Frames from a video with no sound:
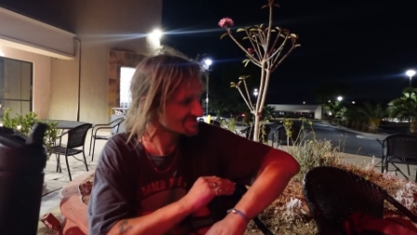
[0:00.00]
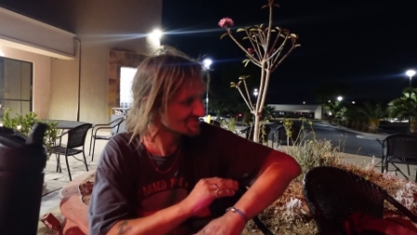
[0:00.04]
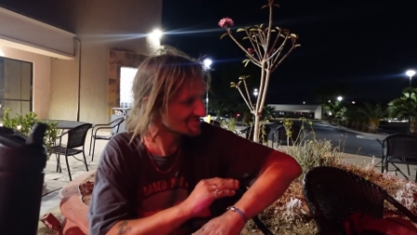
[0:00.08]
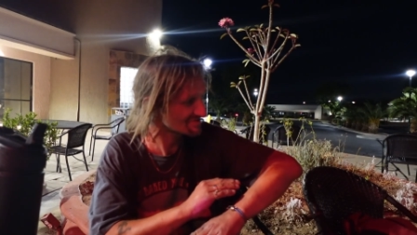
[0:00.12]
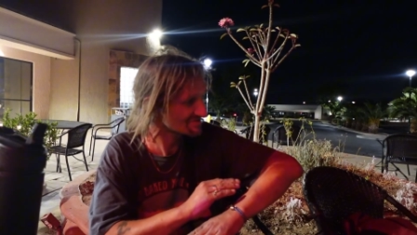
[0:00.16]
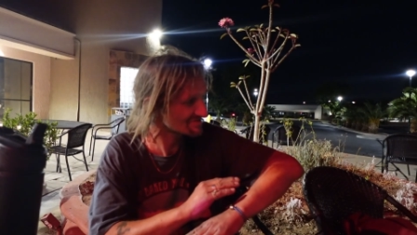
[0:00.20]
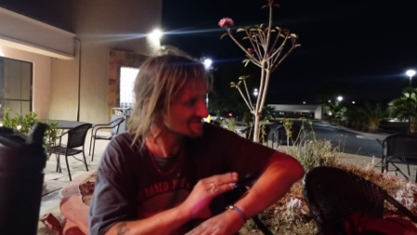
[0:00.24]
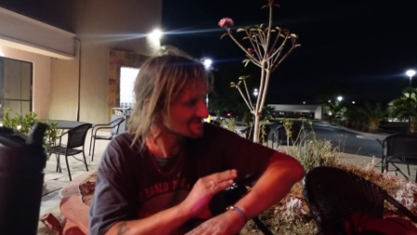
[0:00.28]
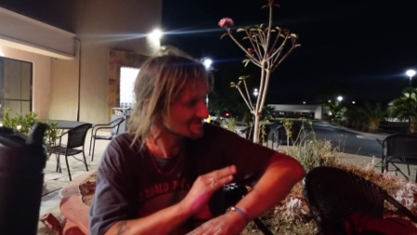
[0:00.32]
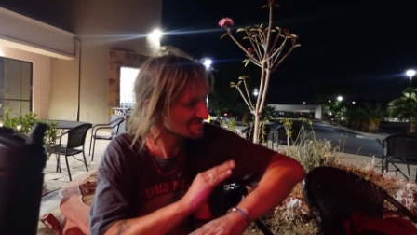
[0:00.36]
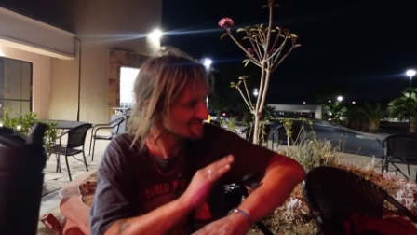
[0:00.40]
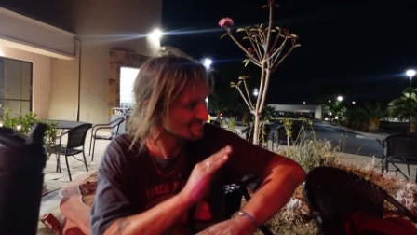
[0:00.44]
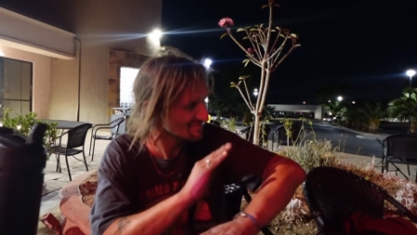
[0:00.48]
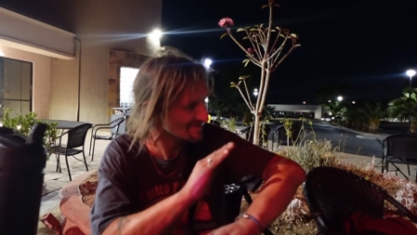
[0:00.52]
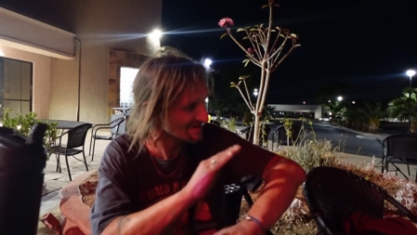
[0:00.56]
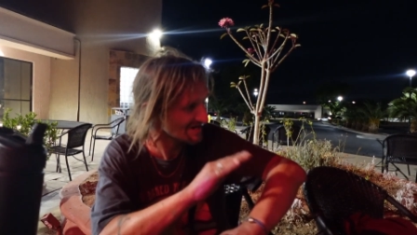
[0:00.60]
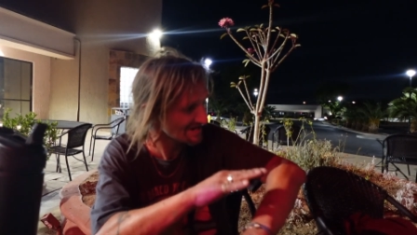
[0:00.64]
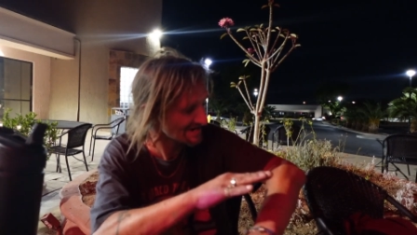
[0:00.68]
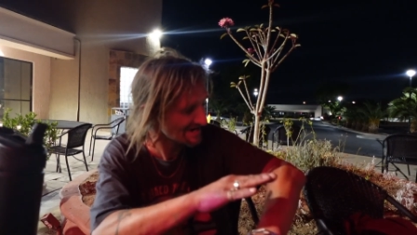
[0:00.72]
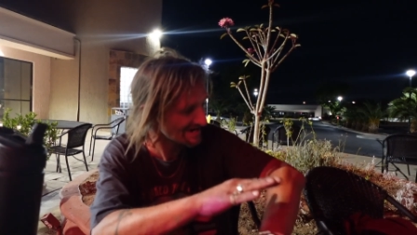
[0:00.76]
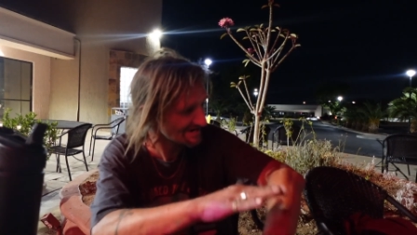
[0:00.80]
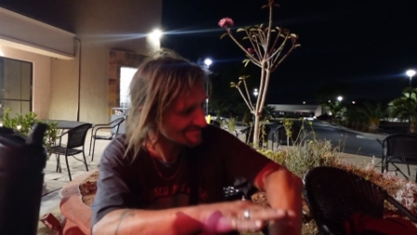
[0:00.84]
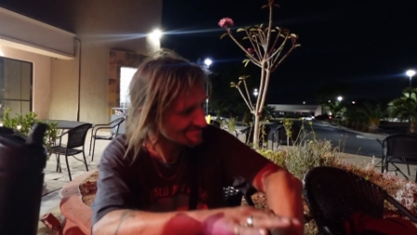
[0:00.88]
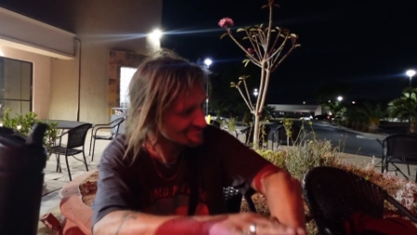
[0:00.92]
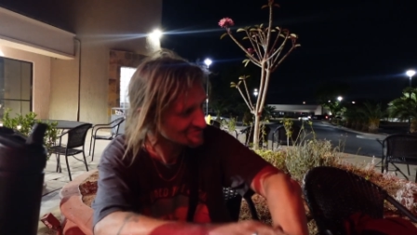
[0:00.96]
When I
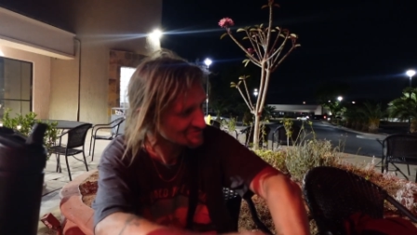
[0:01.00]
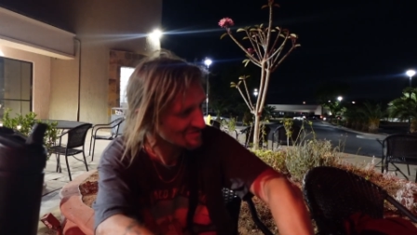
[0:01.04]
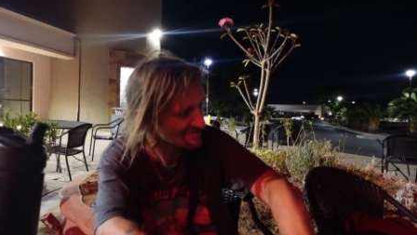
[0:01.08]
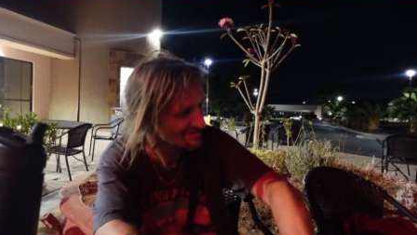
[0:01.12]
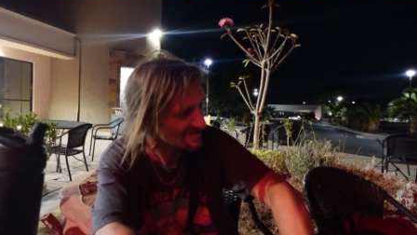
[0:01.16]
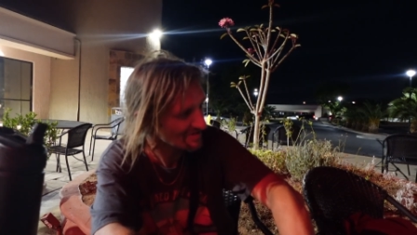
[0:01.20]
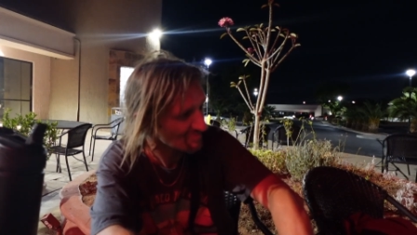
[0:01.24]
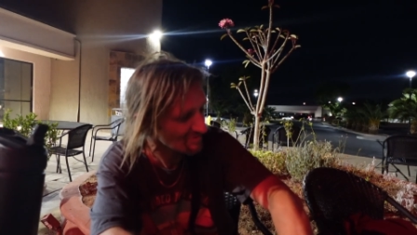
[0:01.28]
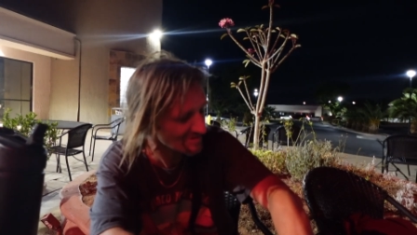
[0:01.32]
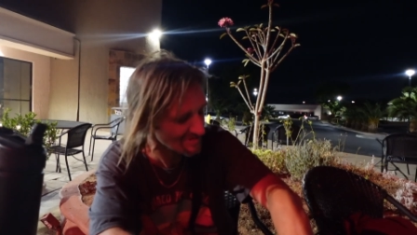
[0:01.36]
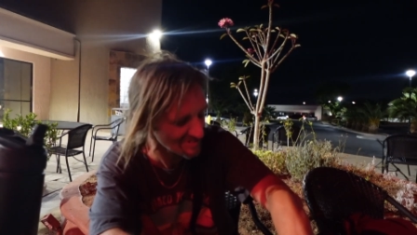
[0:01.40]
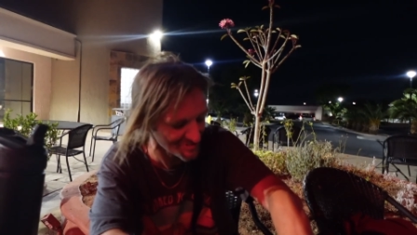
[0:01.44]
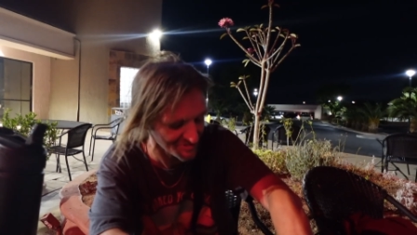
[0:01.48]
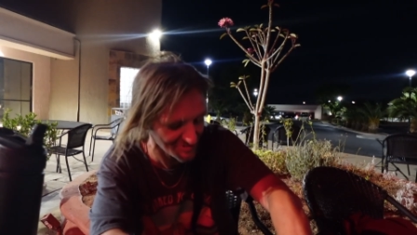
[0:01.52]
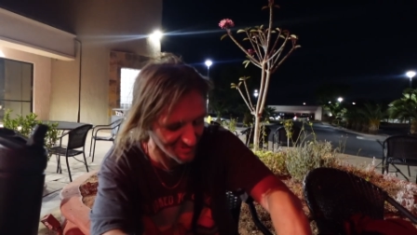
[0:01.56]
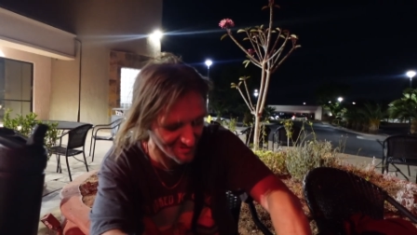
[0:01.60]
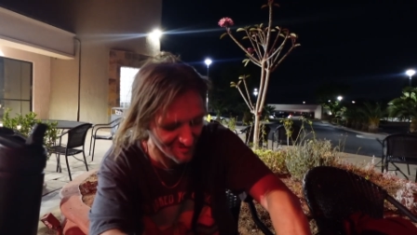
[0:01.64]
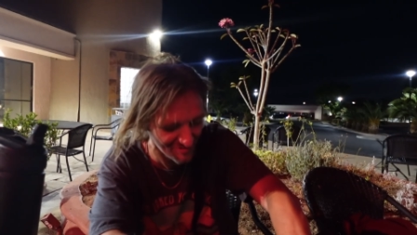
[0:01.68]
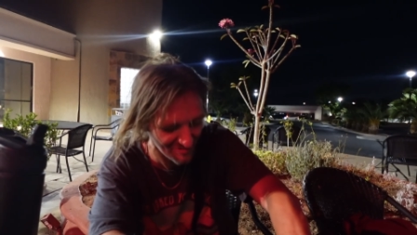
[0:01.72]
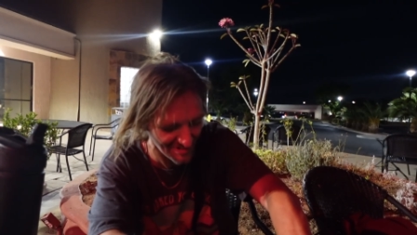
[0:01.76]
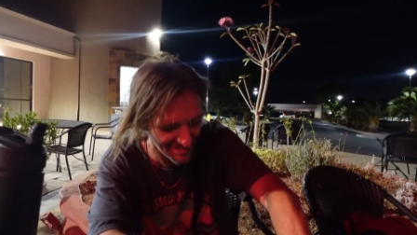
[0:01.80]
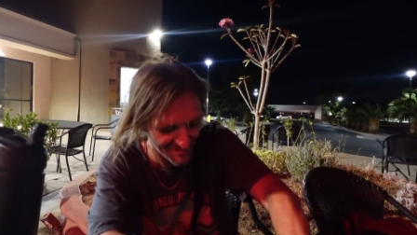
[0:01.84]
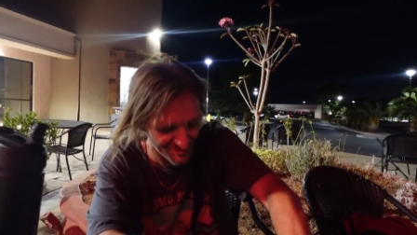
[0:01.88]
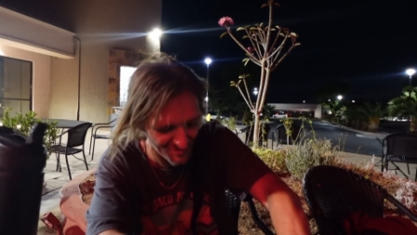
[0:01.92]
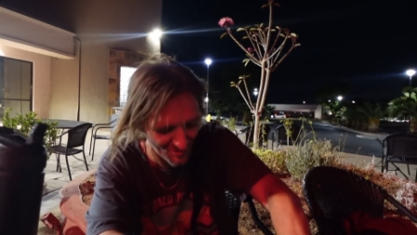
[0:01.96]
have something I want to
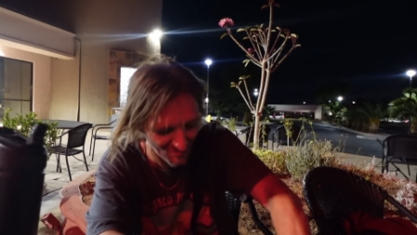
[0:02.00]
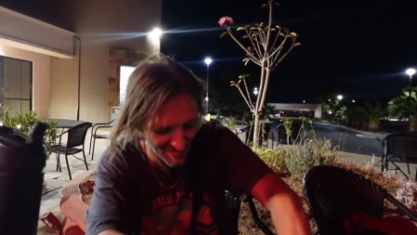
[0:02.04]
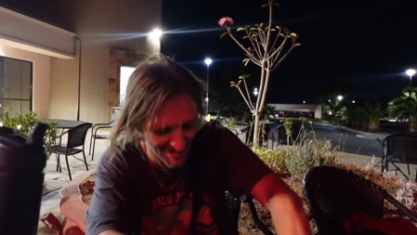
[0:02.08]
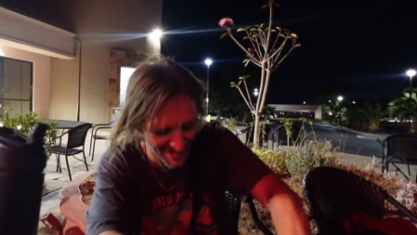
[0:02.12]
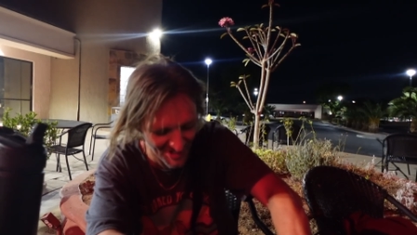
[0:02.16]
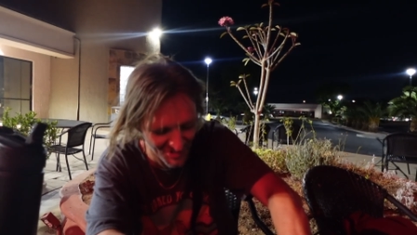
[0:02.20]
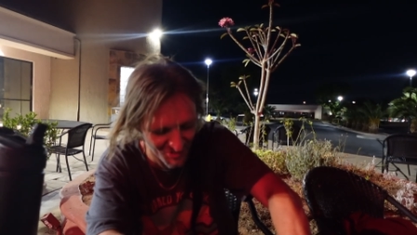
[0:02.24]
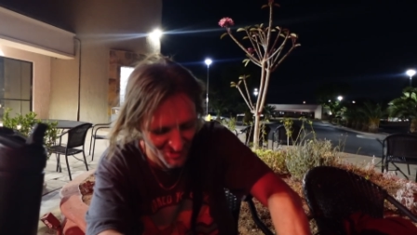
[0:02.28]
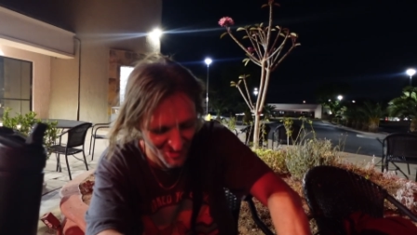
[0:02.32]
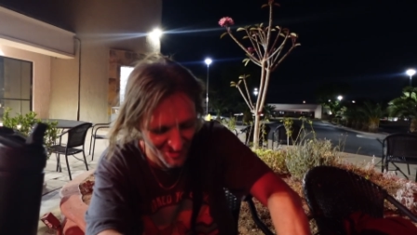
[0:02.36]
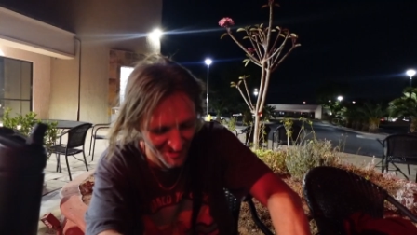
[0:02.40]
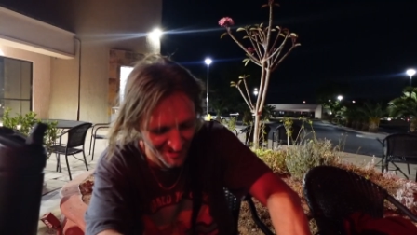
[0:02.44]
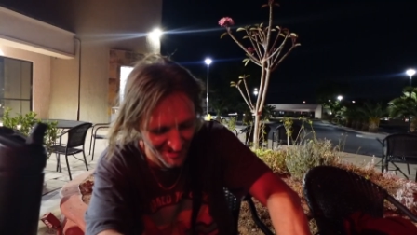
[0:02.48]
do, like direction,